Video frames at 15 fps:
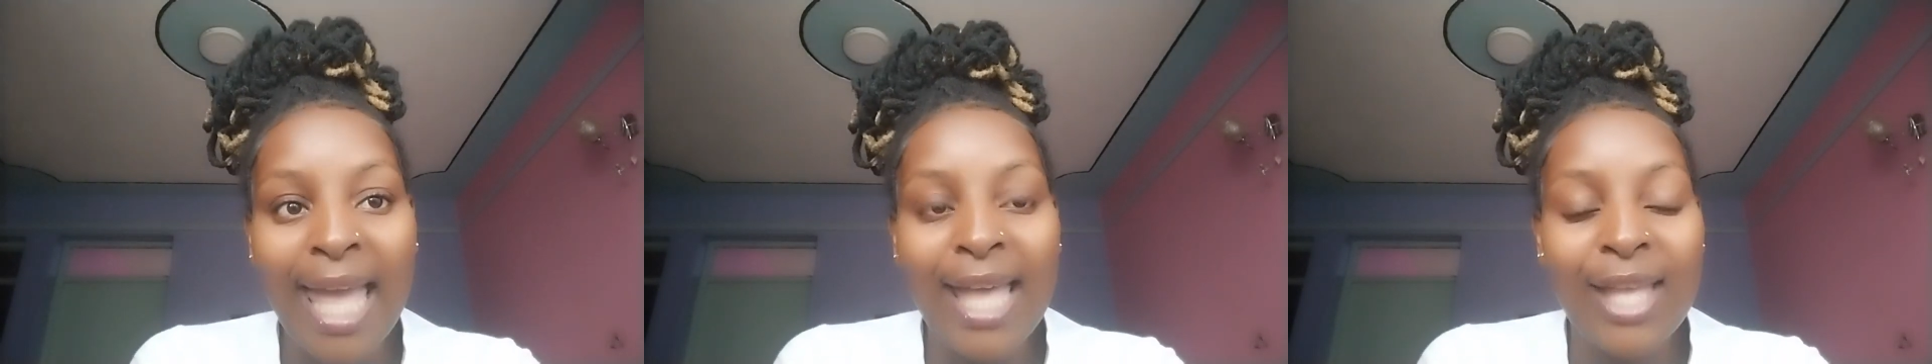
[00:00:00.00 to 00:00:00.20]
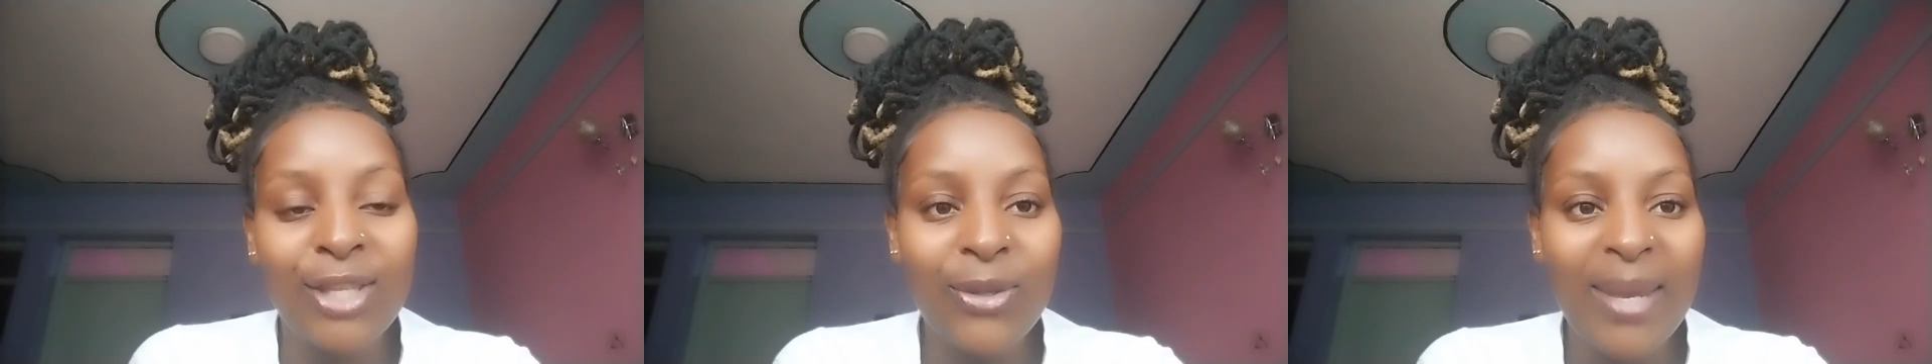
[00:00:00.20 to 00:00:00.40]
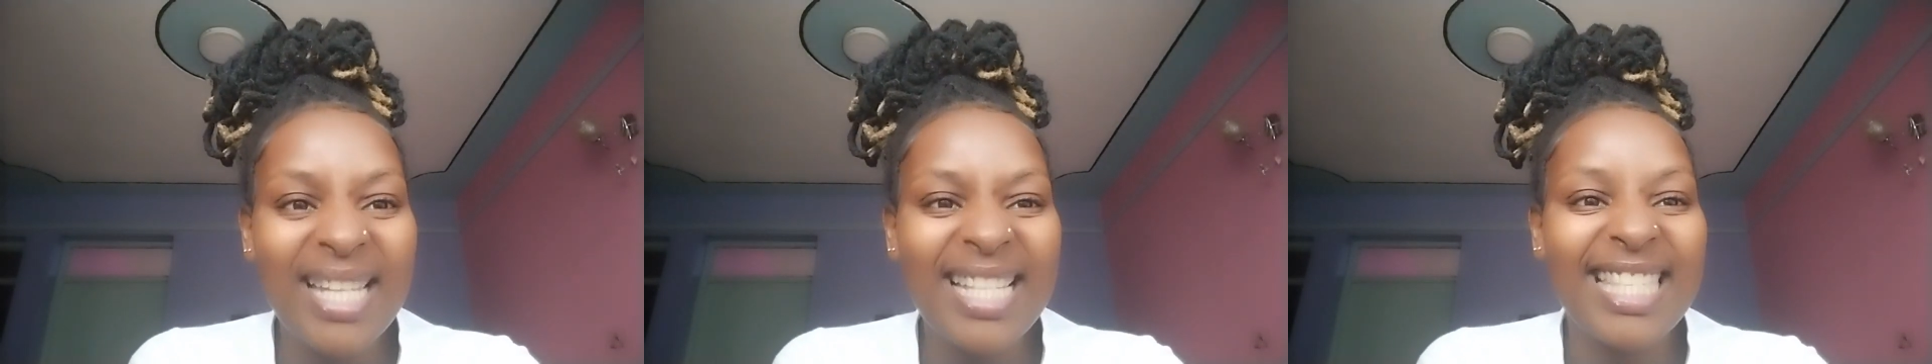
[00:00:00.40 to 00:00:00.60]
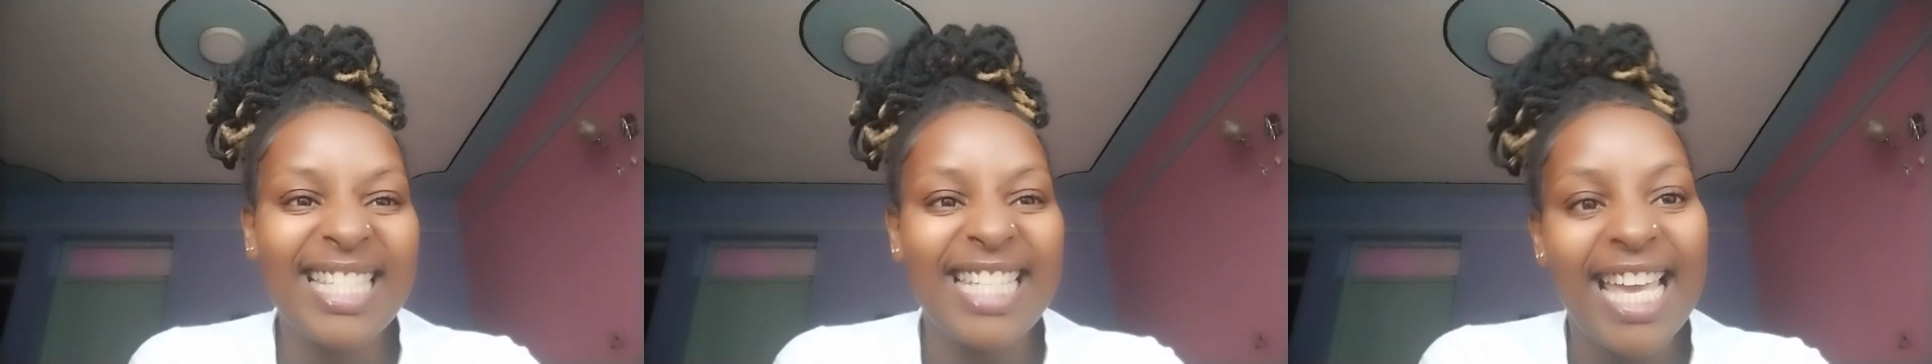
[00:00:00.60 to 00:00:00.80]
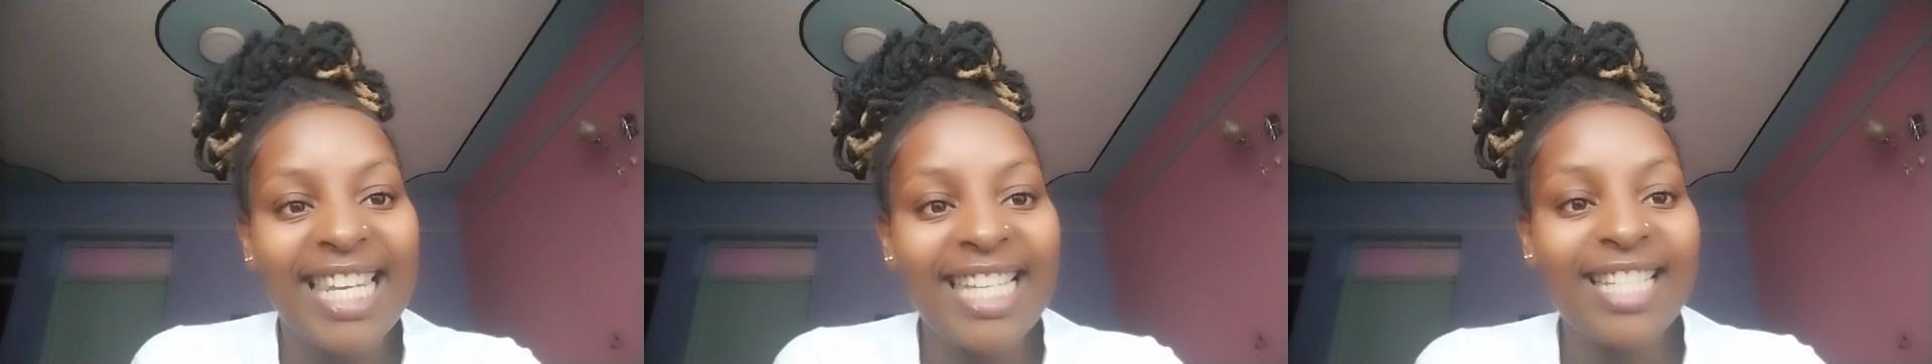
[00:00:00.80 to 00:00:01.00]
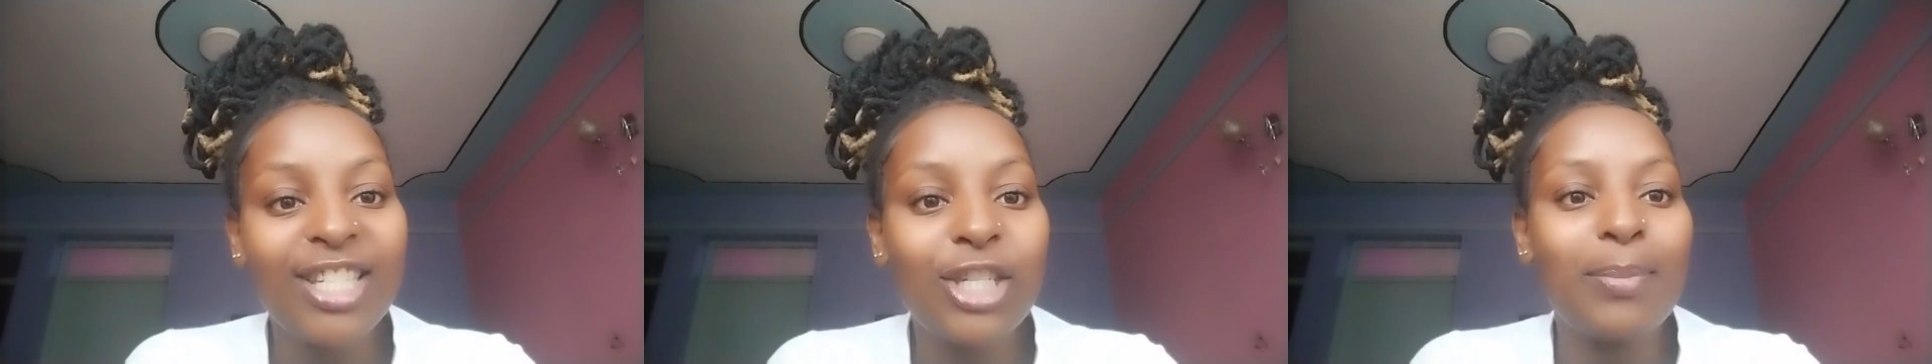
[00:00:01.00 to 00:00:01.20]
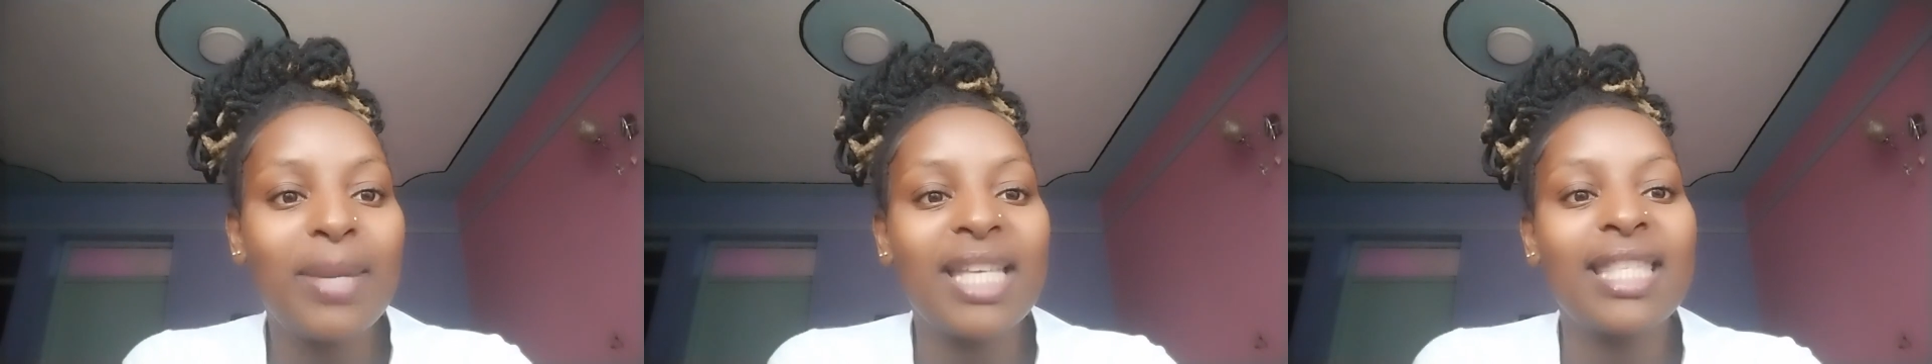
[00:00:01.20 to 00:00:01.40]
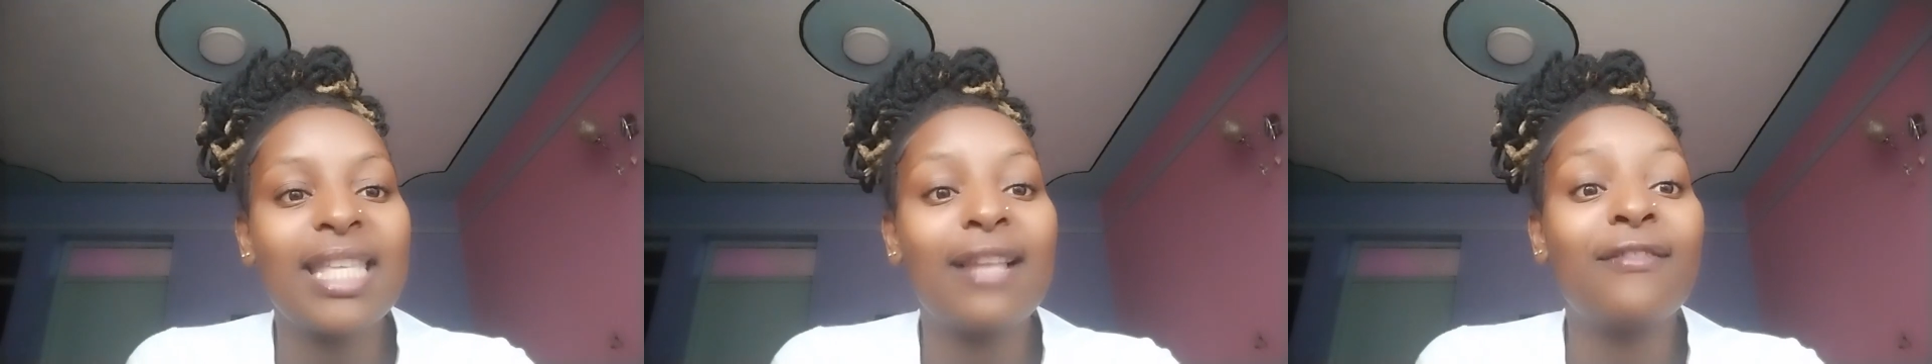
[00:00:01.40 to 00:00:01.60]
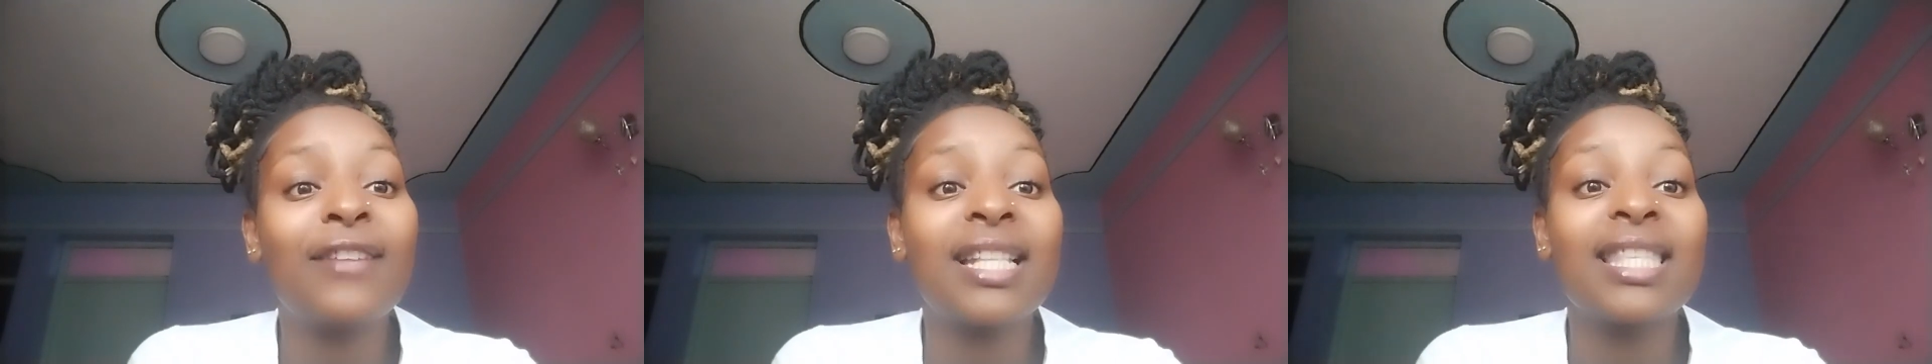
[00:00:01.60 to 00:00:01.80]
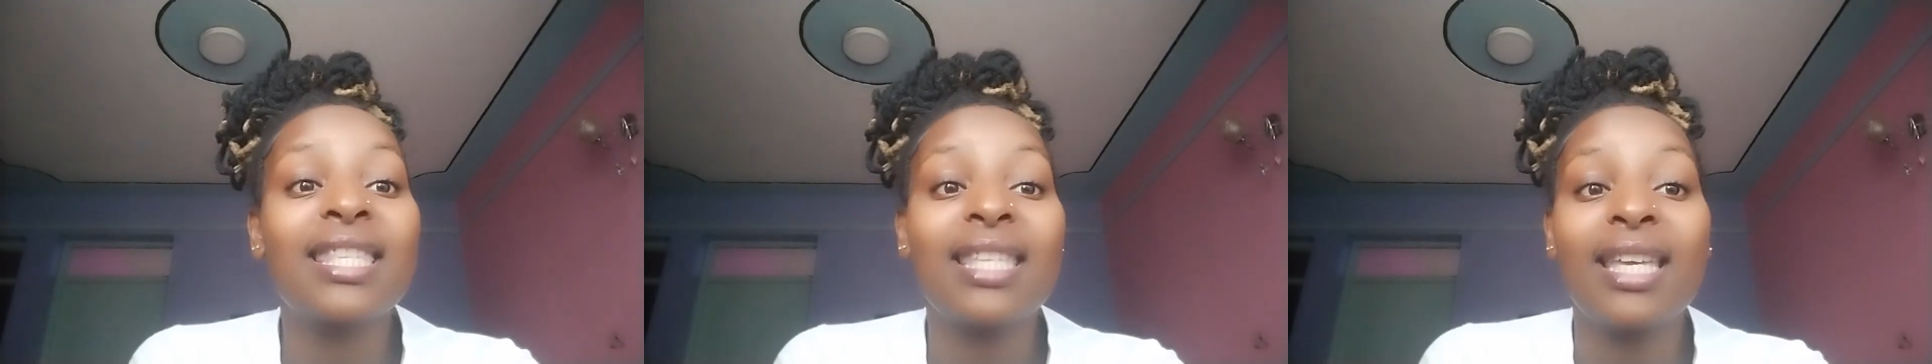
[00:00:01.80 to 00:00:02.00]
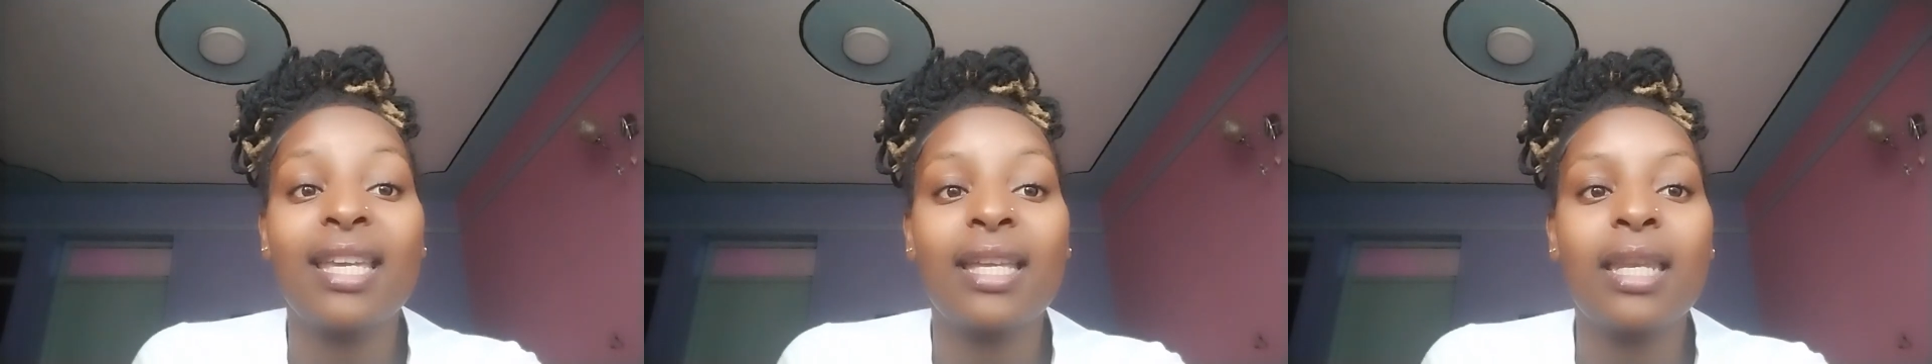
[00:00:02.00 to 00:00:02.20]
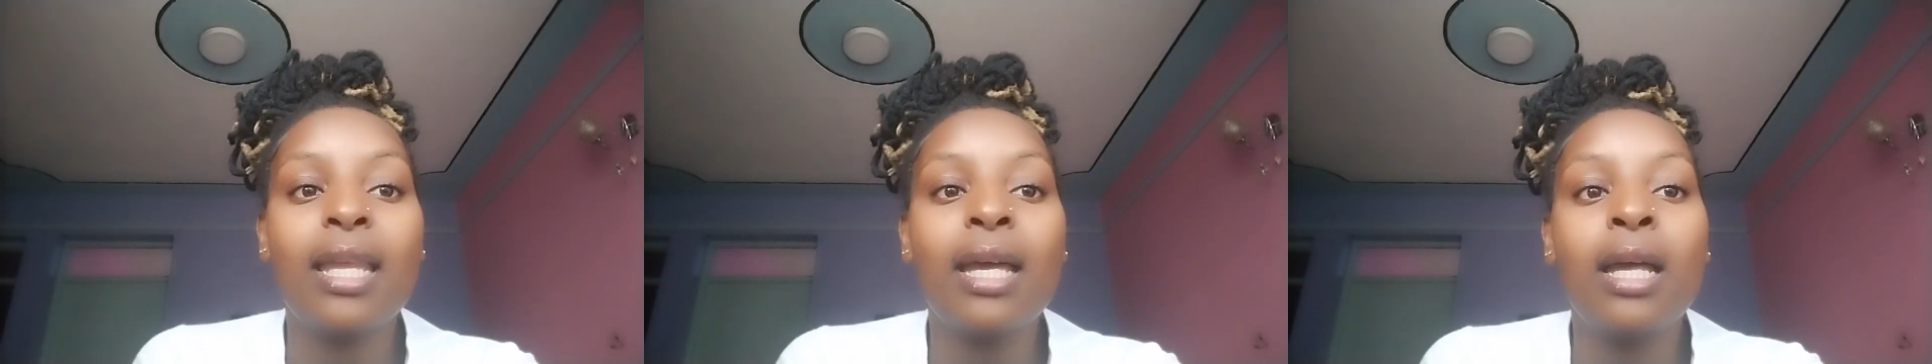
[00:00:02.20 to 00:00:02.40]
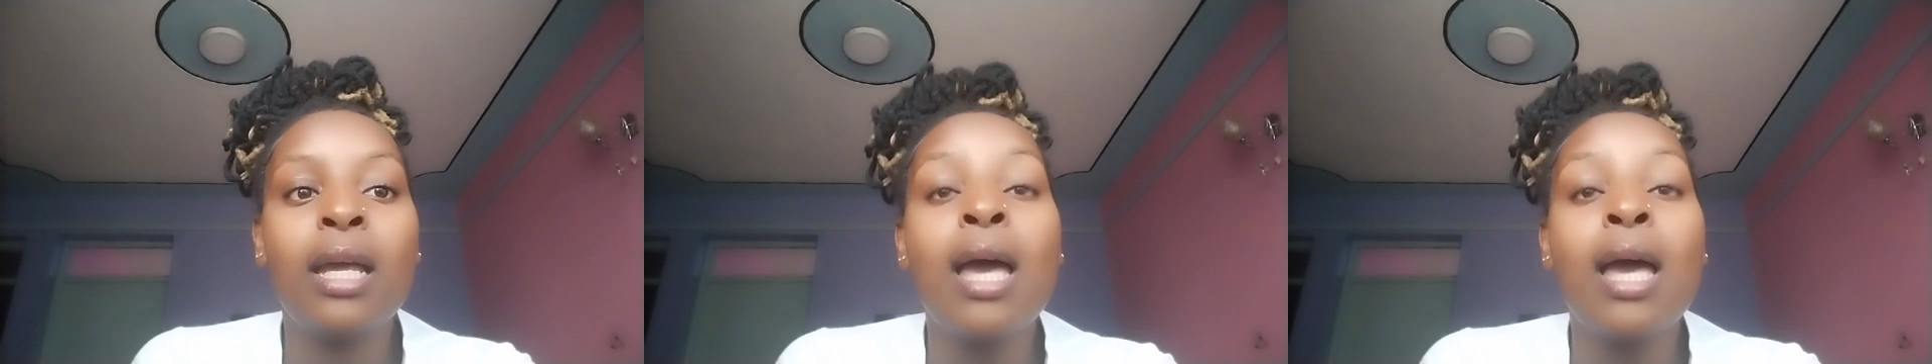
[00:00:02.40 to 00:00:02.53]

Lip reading: So I challenged myself and said,